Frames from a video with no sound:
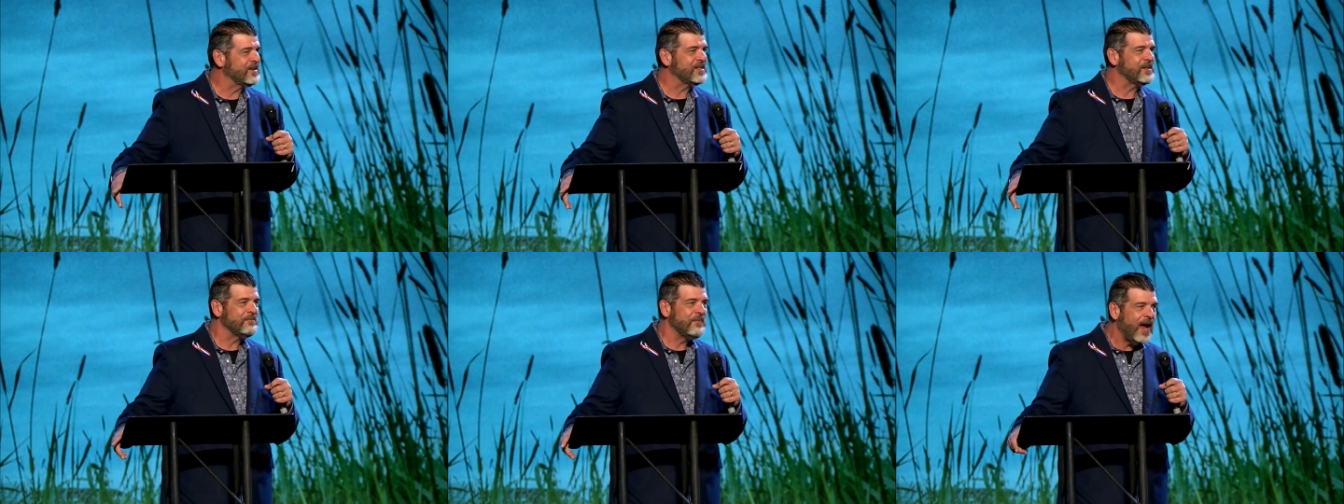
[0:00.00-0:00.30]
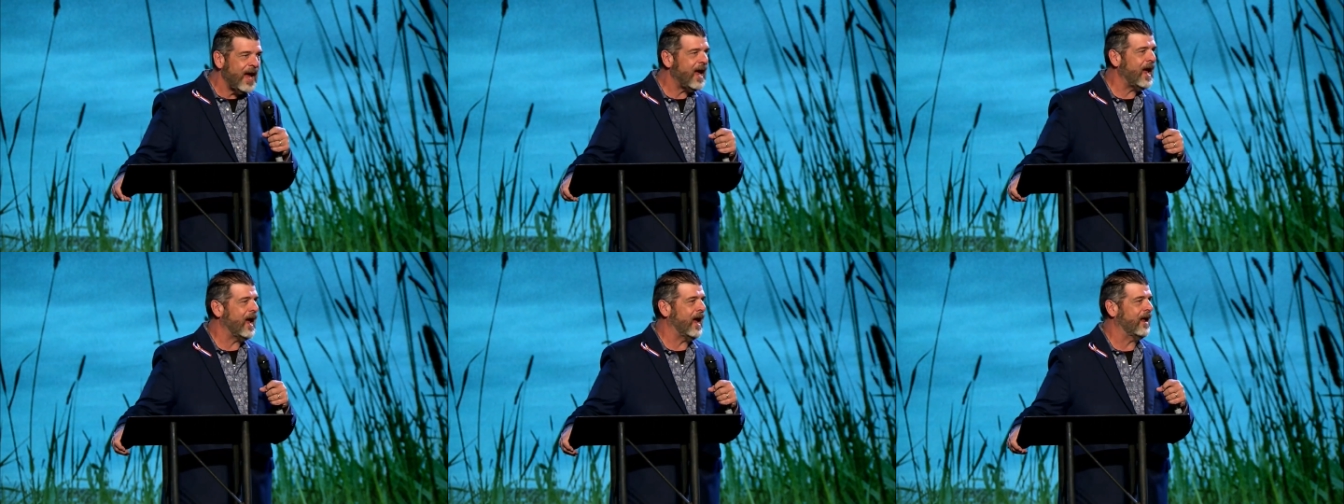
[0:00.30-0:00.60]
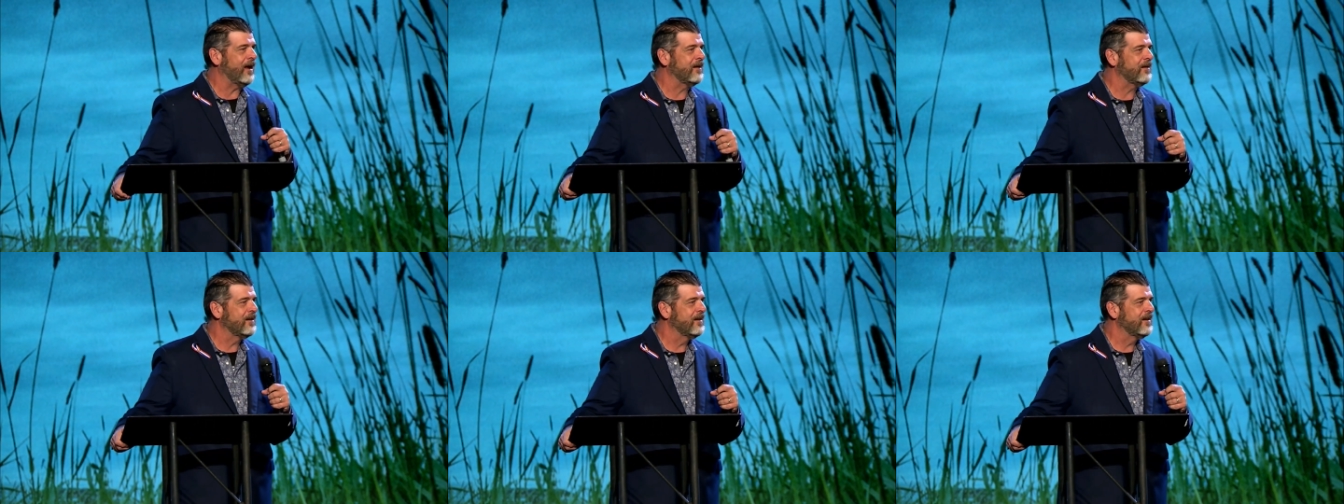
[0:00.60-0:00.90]
I said,
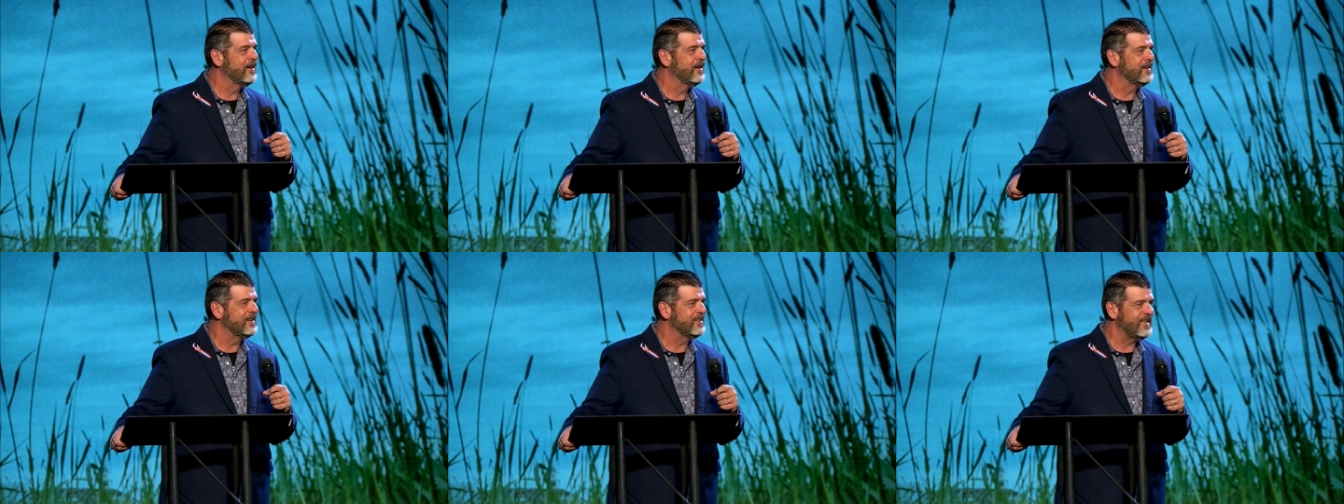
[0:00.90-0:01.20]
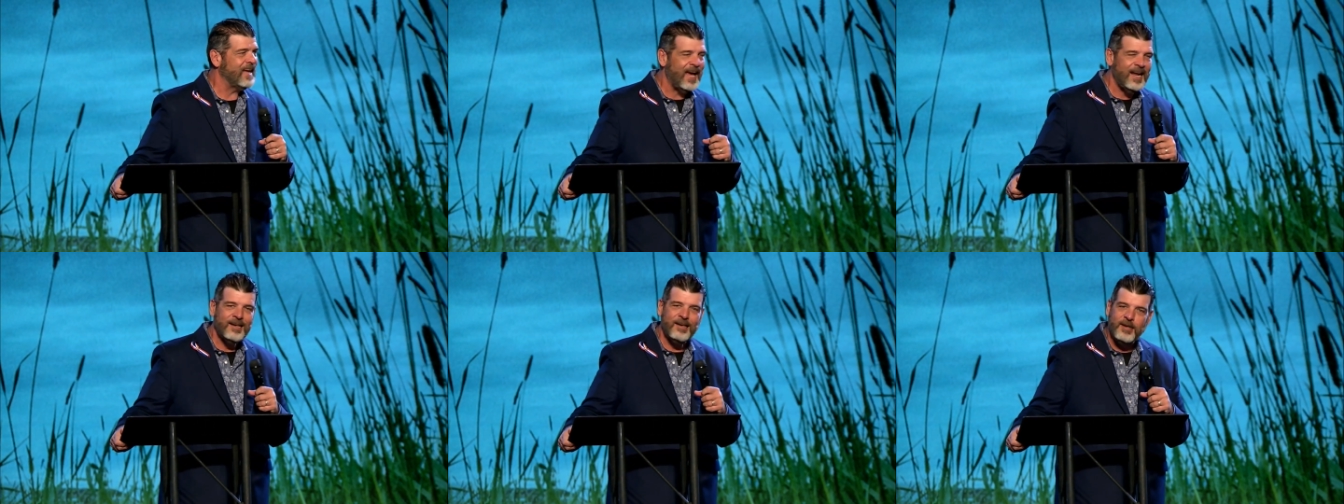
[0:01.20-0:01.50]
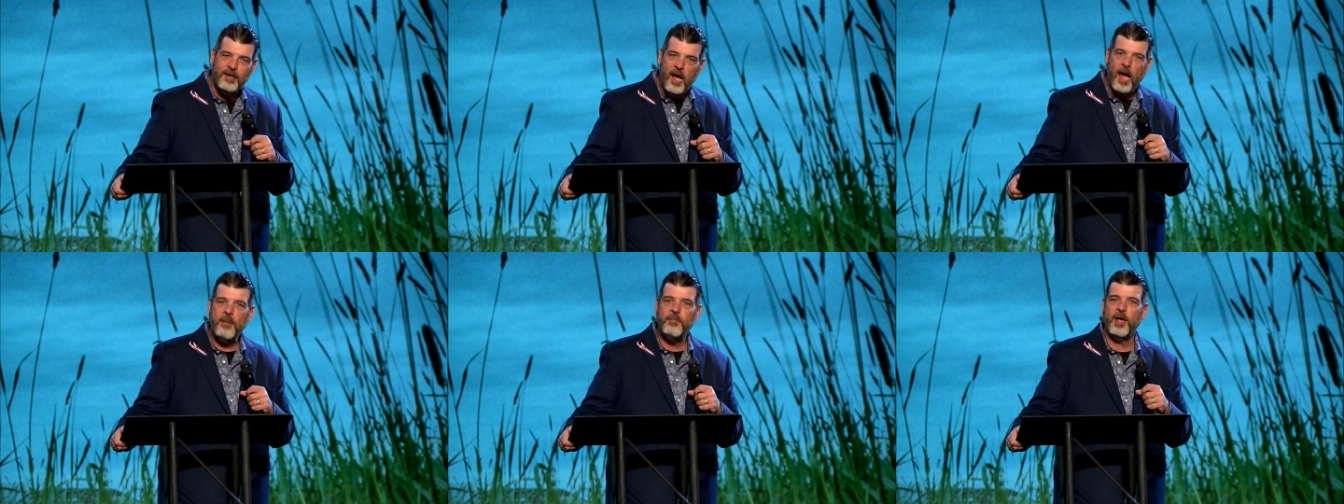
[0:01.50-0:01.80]
man,
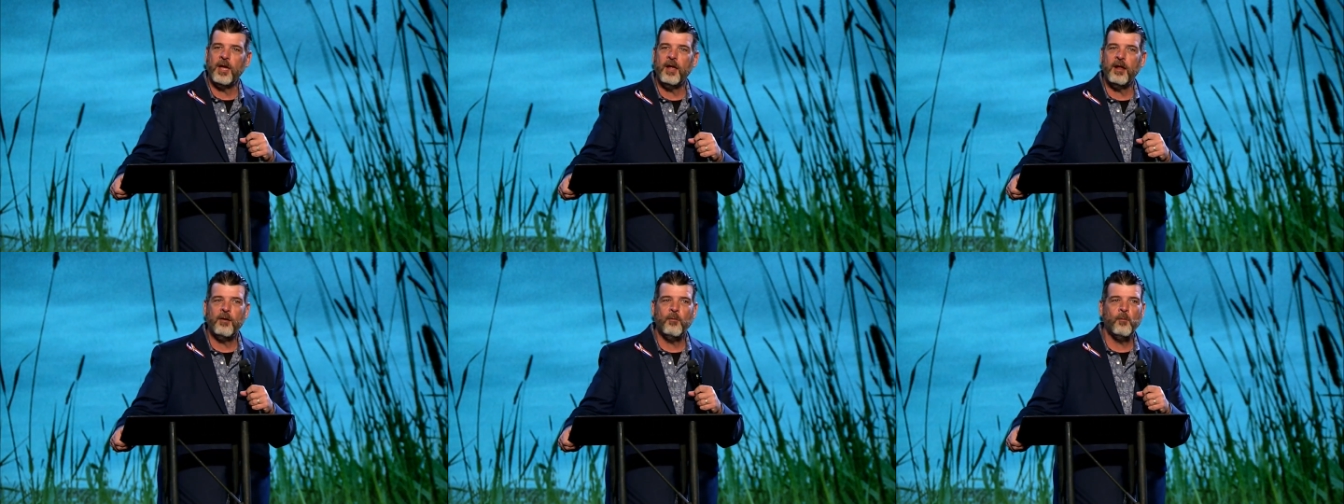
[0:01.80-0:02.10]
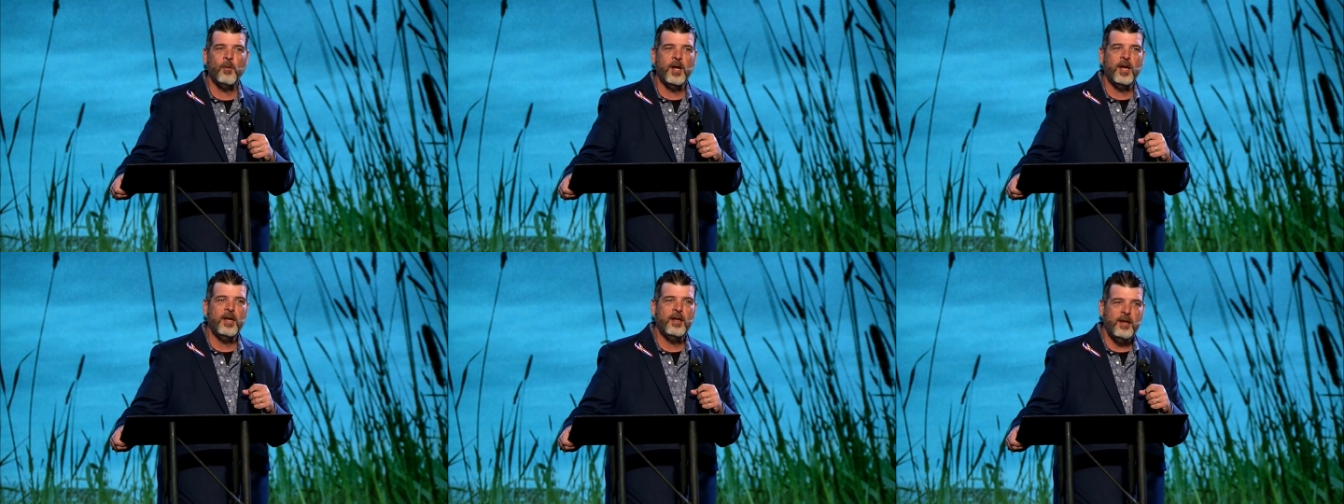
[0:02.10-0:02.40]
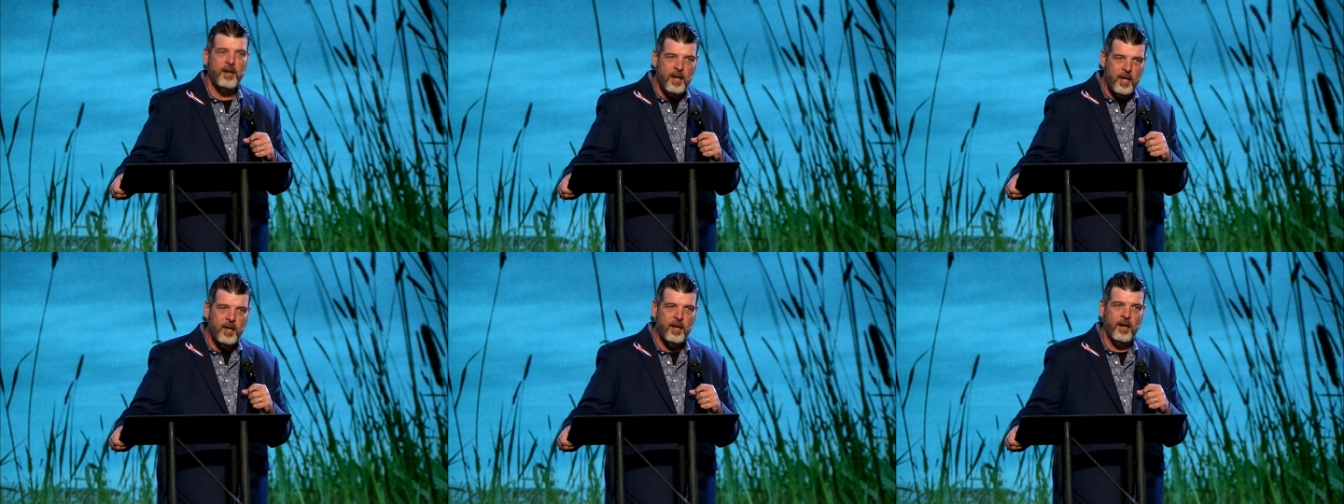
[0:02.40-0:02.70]
dadgummit, we
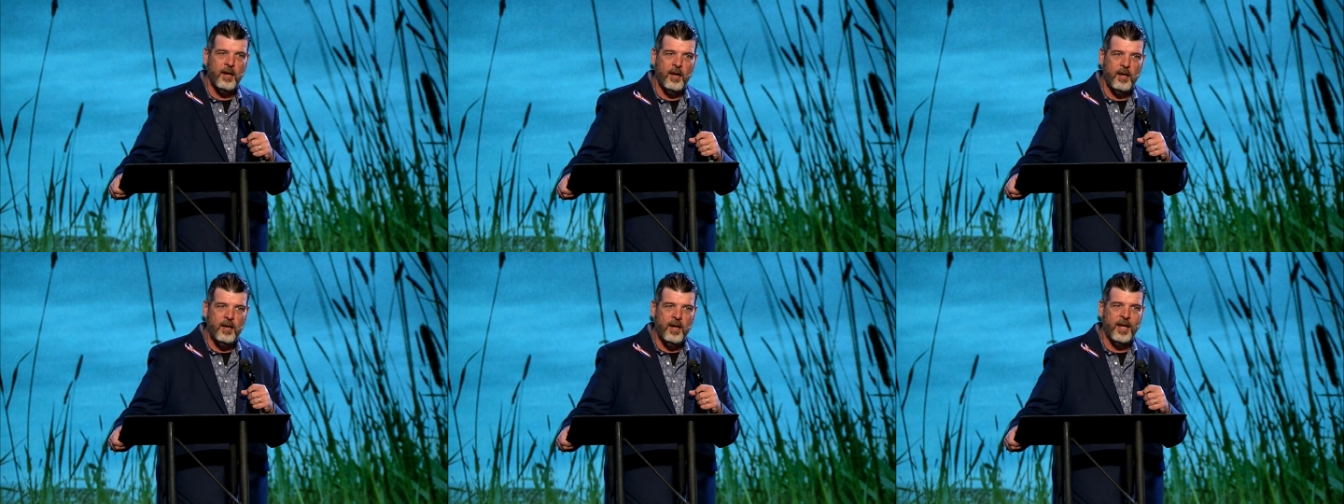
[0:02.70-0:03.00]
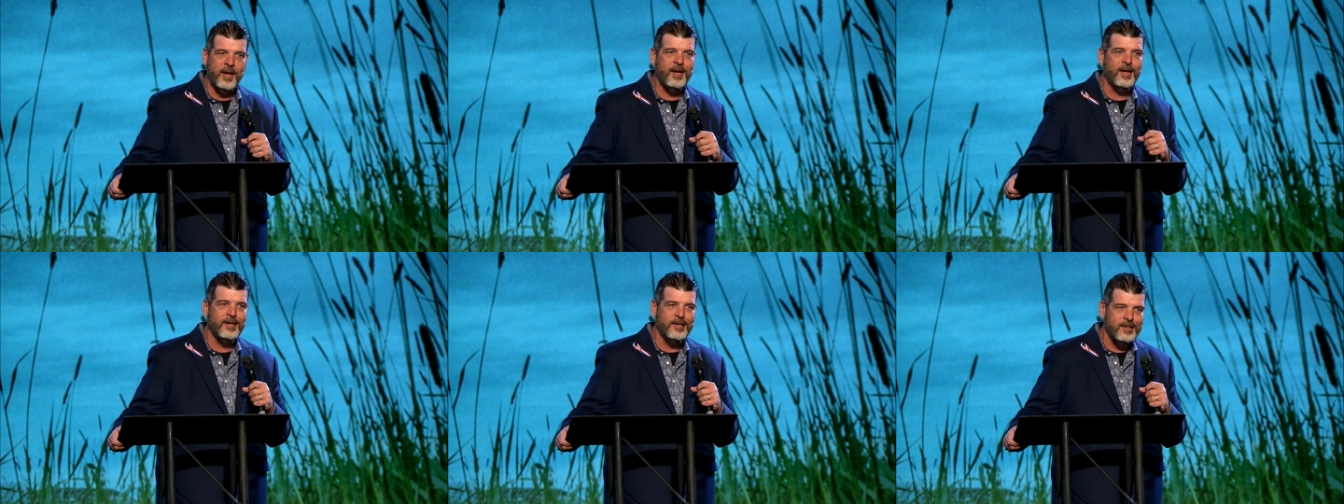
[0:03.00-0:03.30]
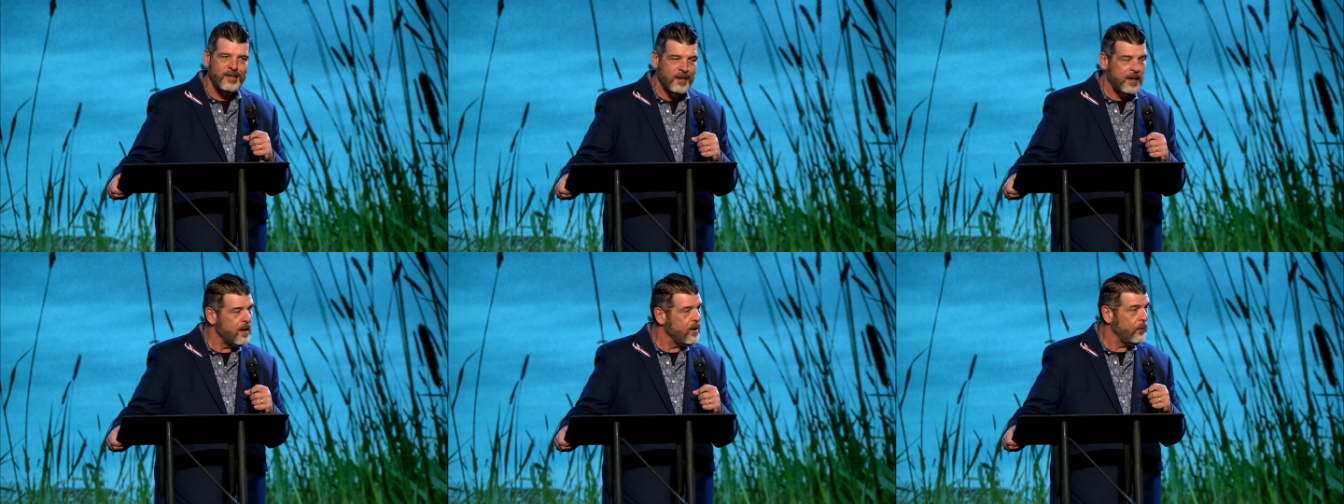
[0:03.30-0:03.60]
needed, and in,